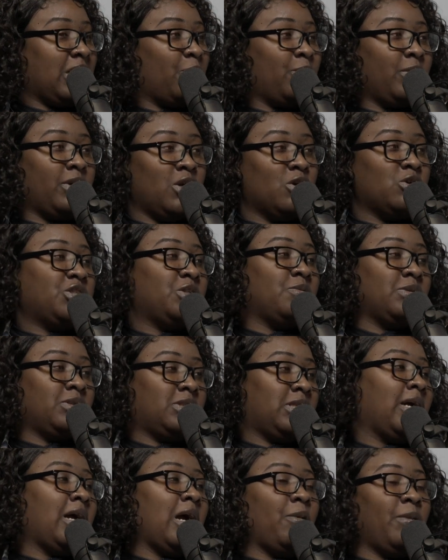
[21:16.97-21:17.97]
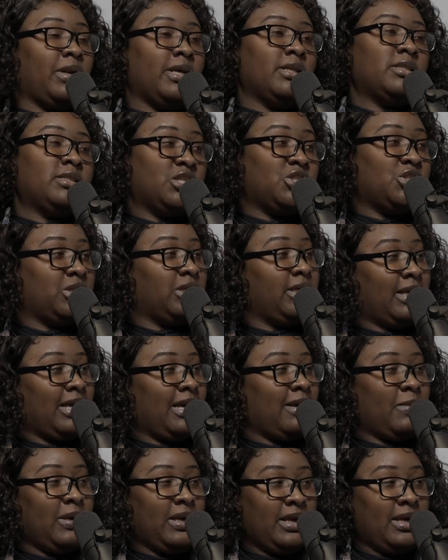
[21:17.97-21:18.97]
I would have known she was there. I would have intentionally
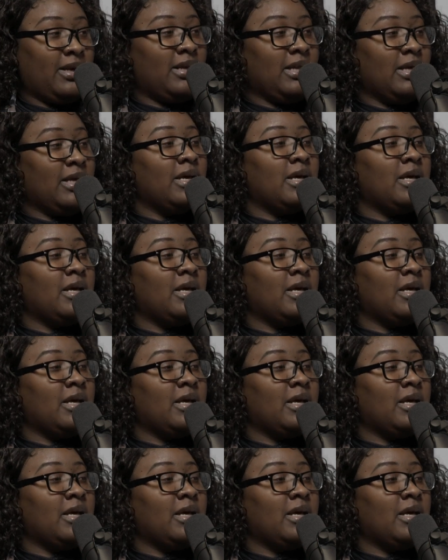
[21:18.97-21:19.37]
came in.